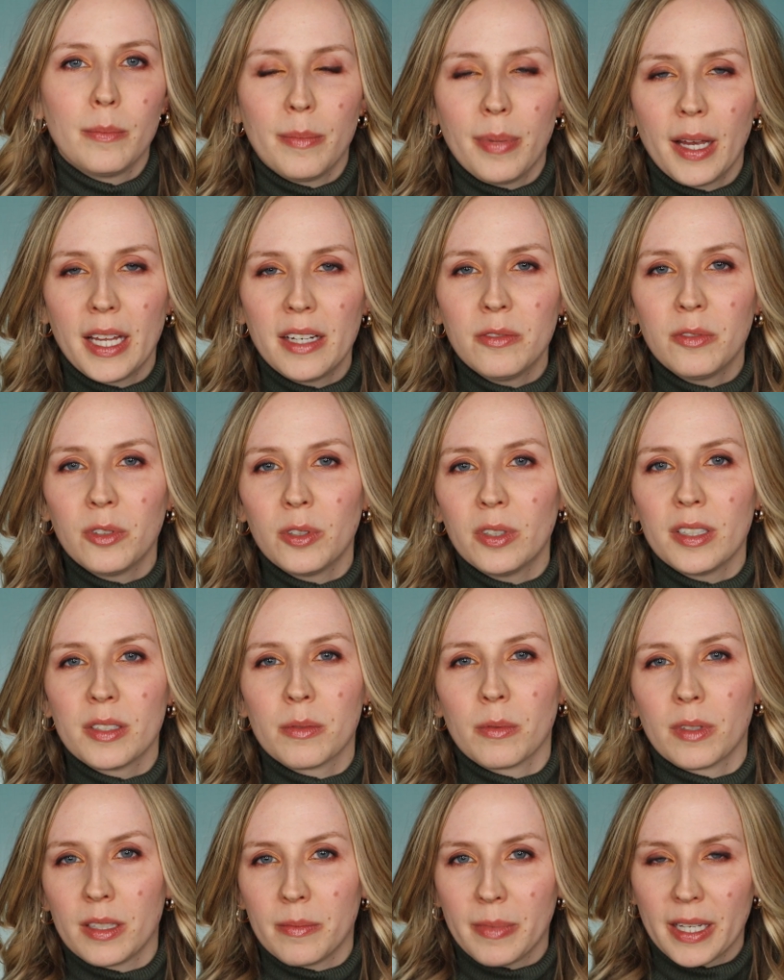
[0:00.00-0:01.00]
Petibor
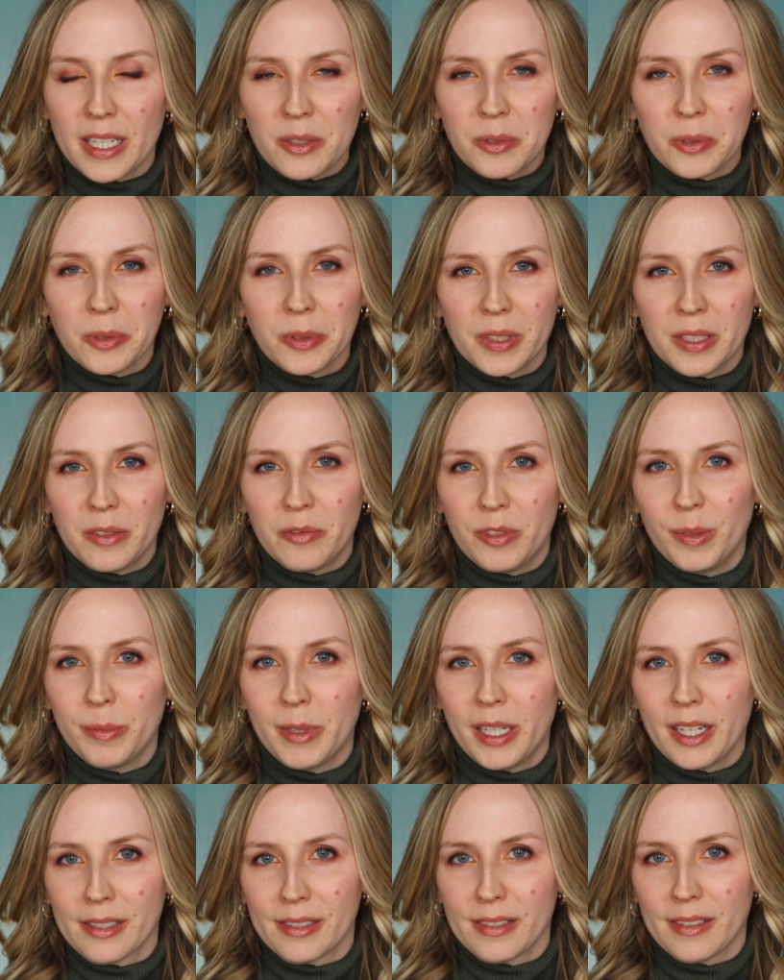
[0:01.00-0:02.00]
is one of the best cruelty-free
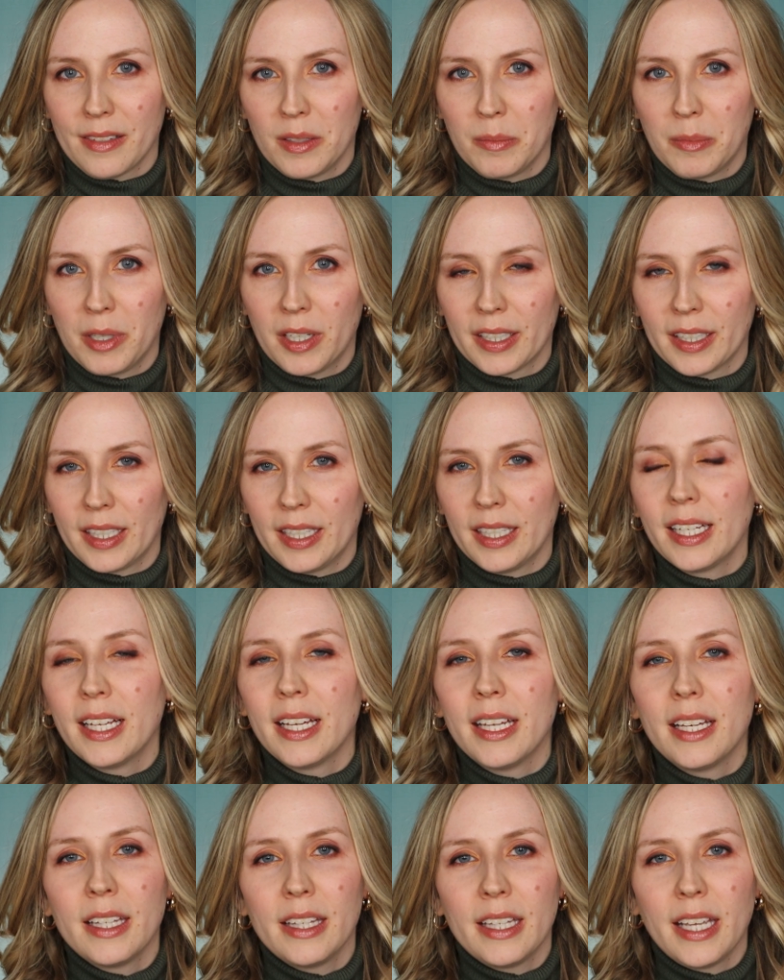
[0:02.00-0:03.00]
boxes on the market.
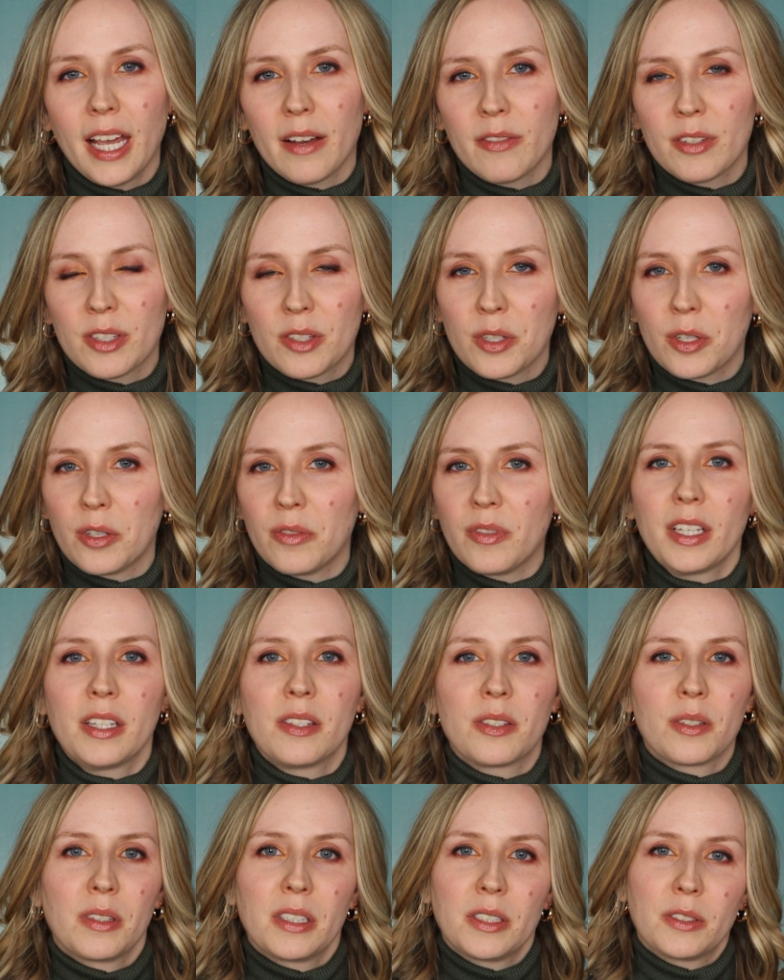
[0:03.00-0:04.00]
They have a survey,
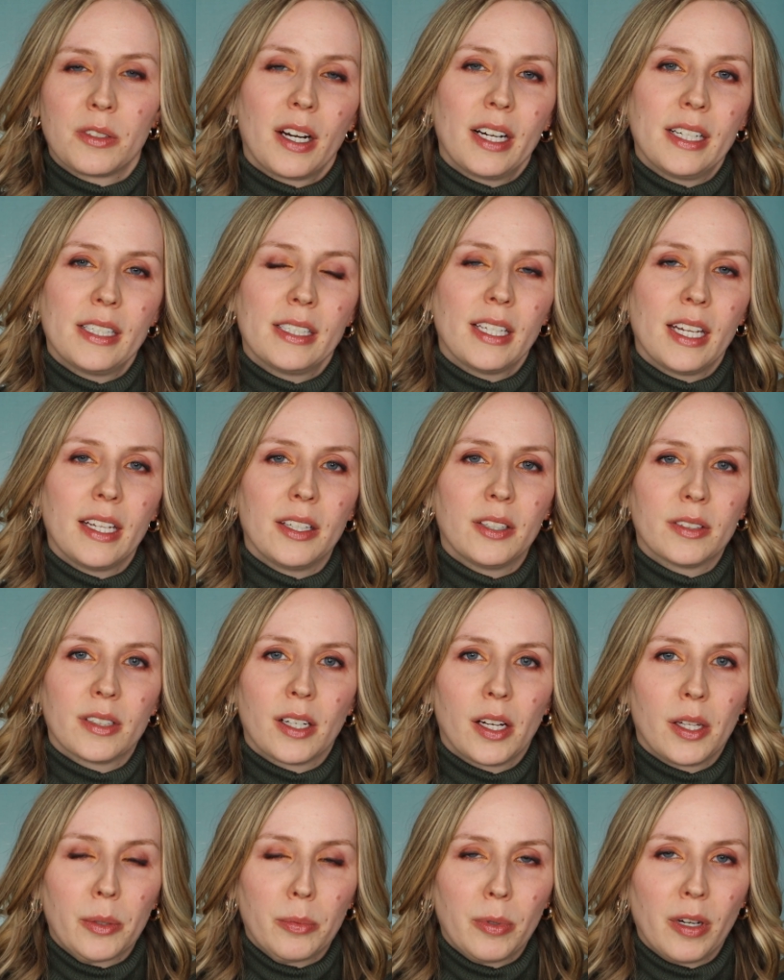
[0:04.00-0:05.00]
and so they try to take your
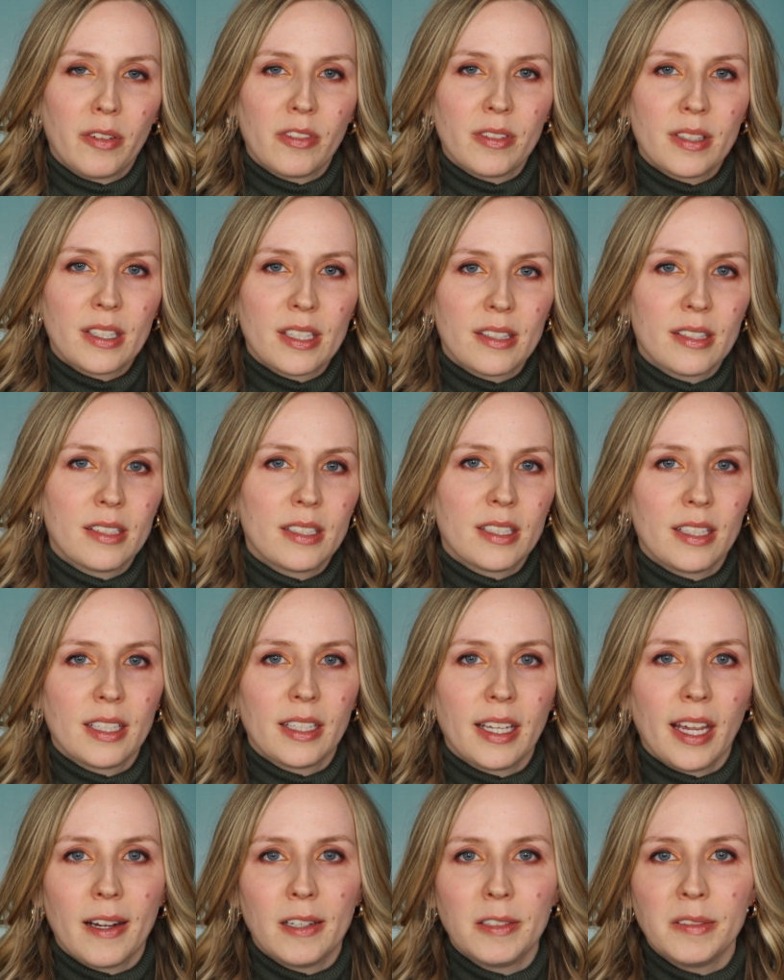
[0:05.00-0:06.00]
color preferences into
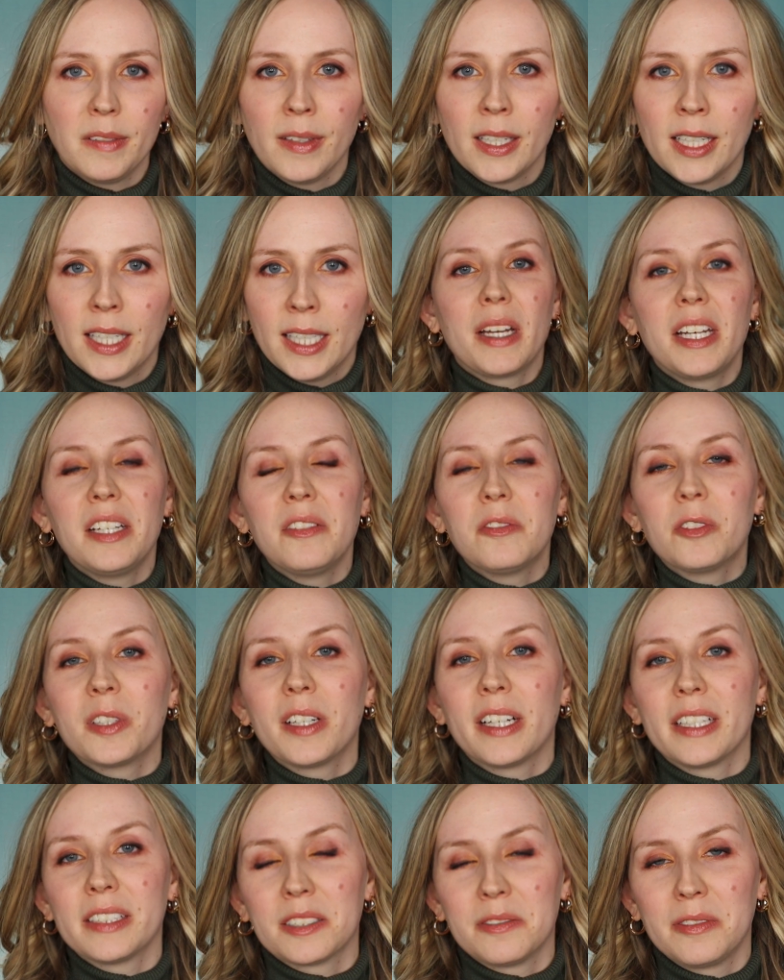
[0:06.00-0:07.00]
account.
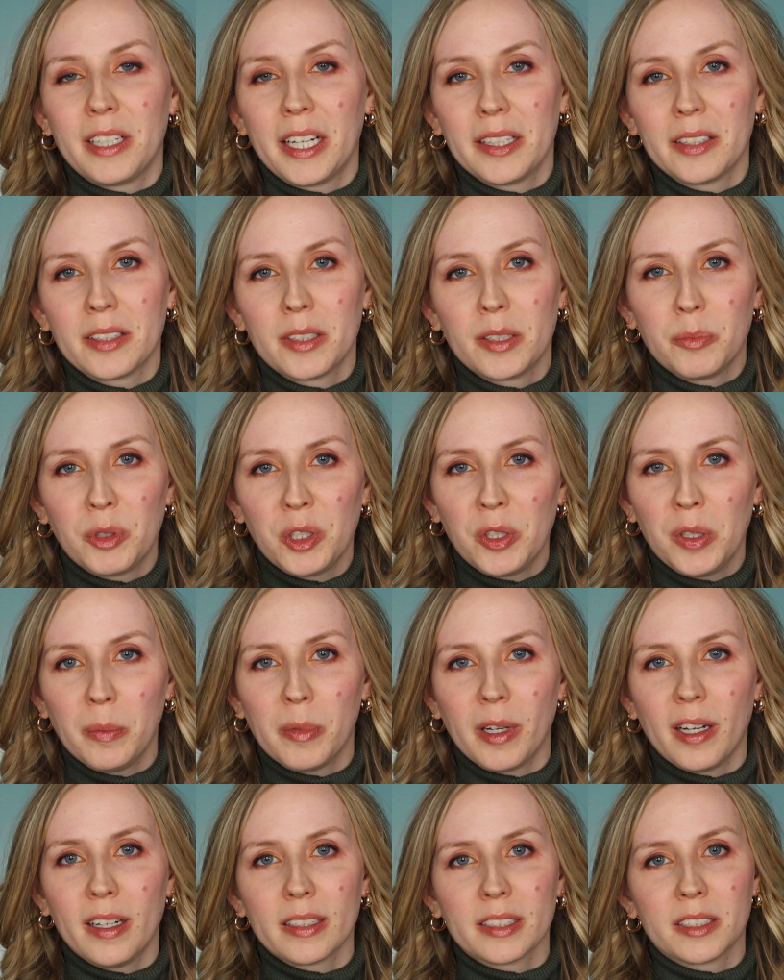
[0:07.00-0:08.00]
Petibor has a regular beauty
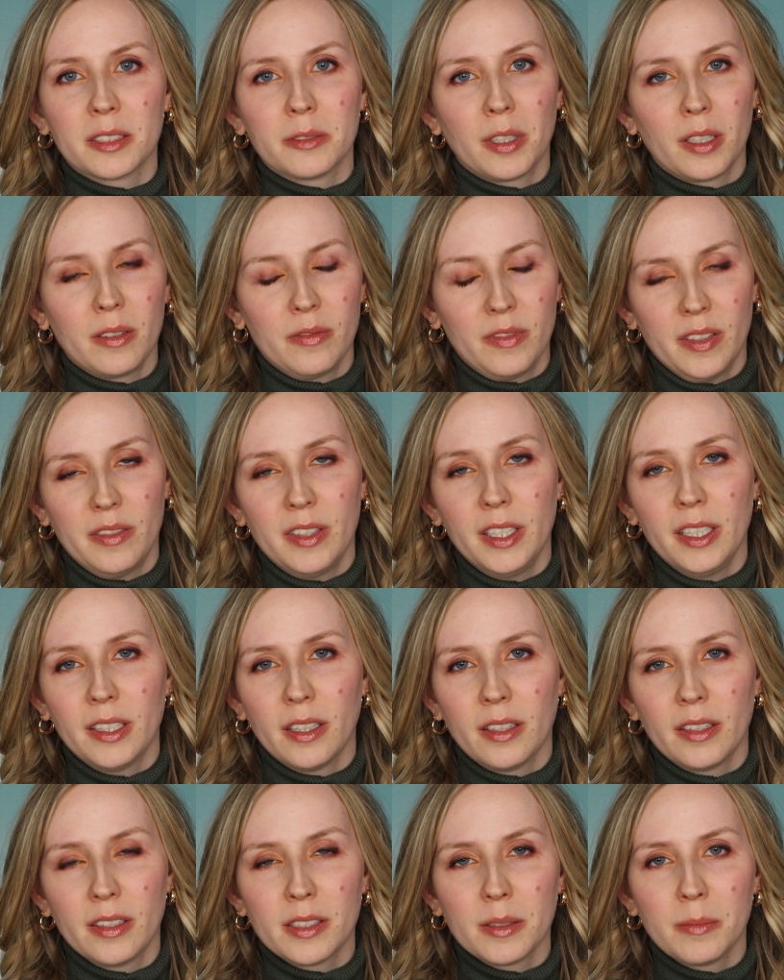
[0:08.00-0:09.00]
box around
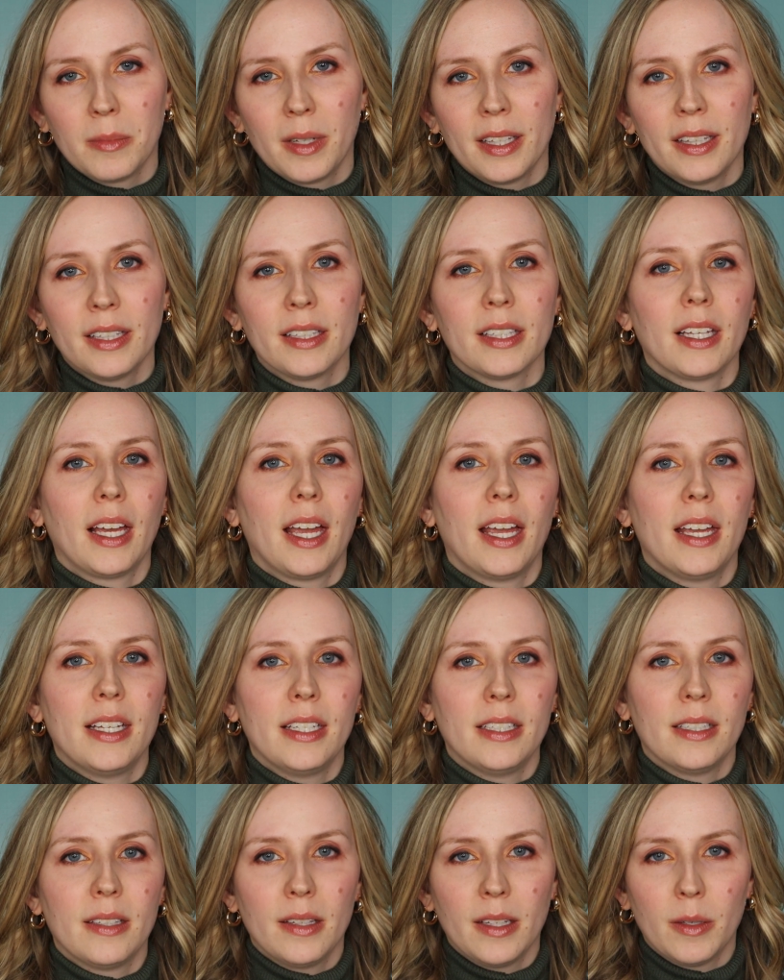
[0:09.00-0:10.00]
$15 a month,
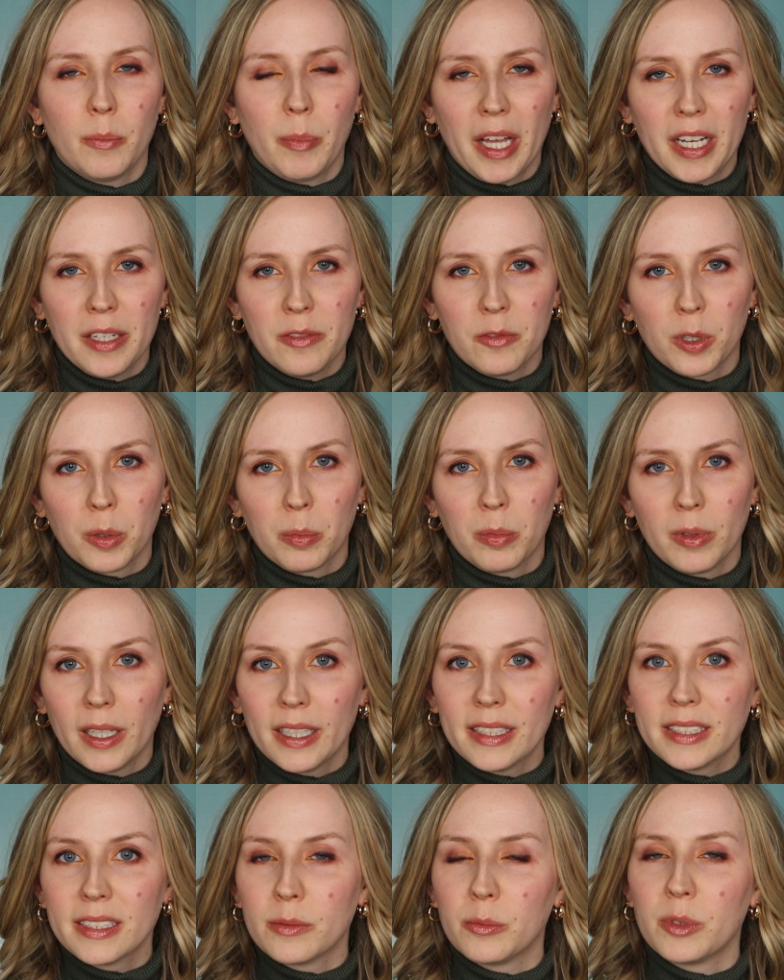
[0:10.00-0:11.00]
and the Petibor
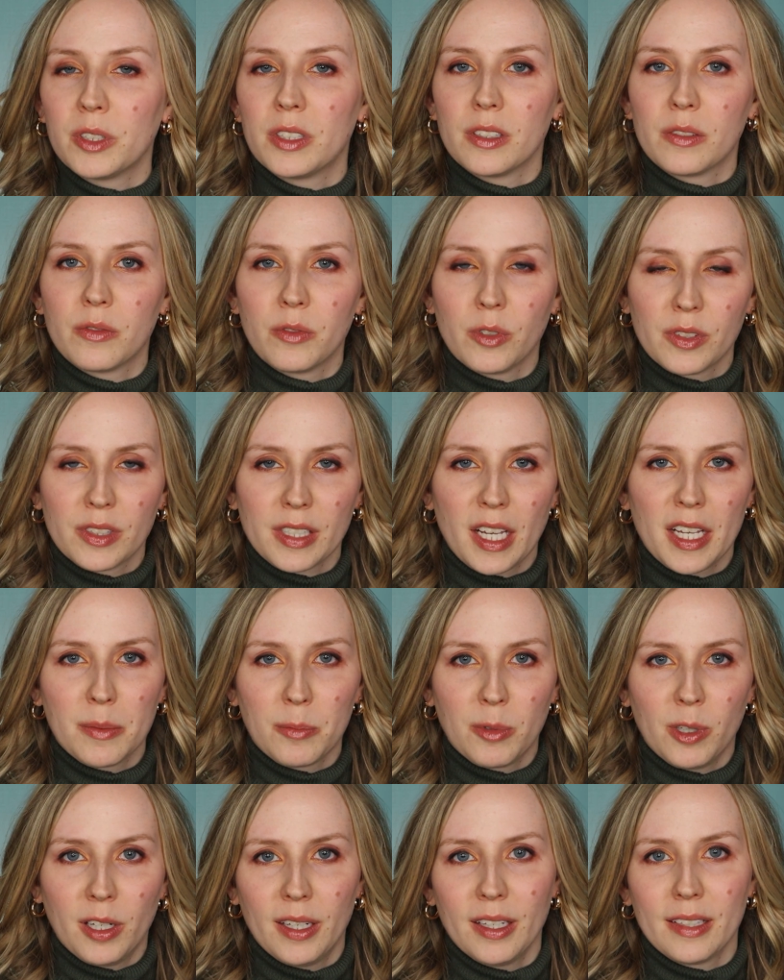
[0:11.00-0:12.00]
Plus, which is full-size
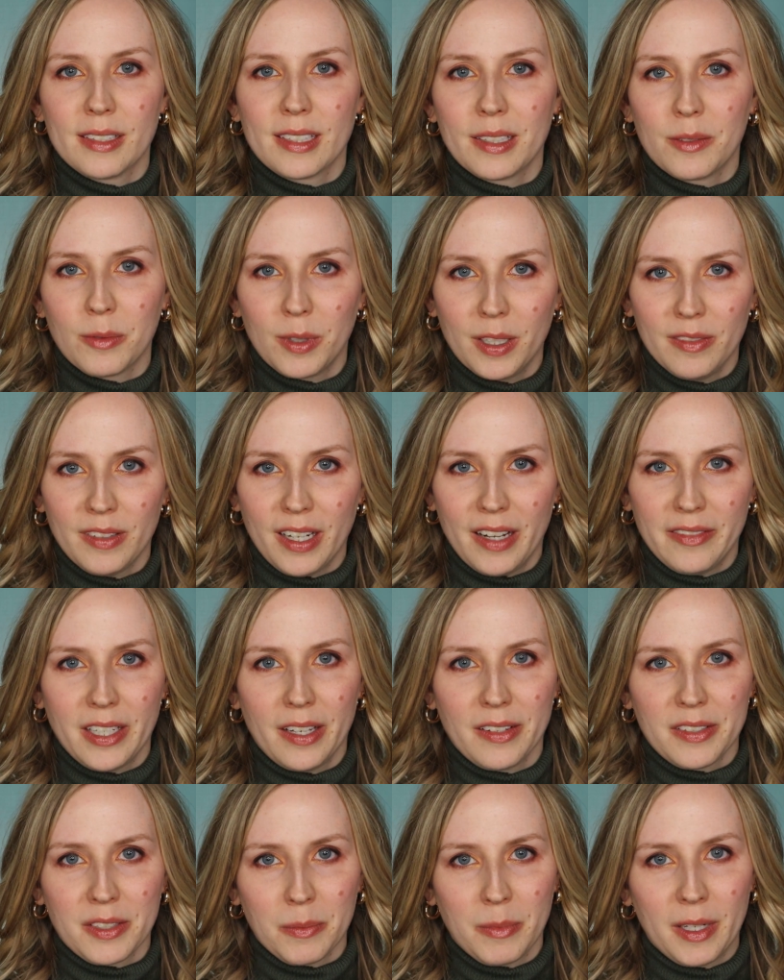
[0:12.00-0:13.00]
products, at
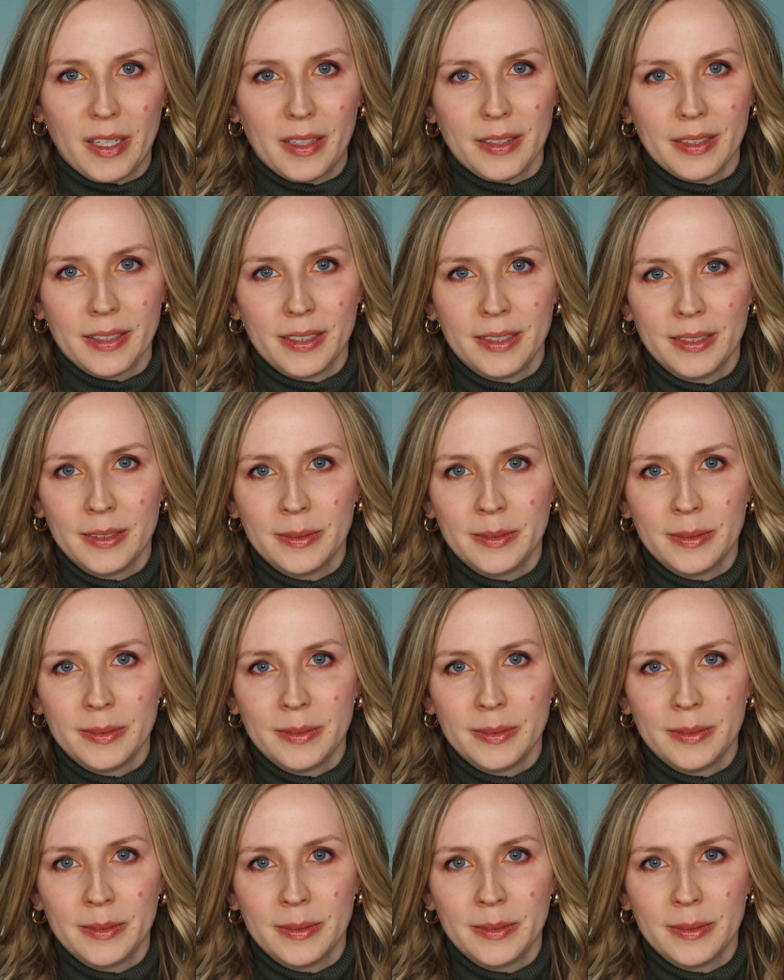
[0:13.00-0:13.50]
$25 a month.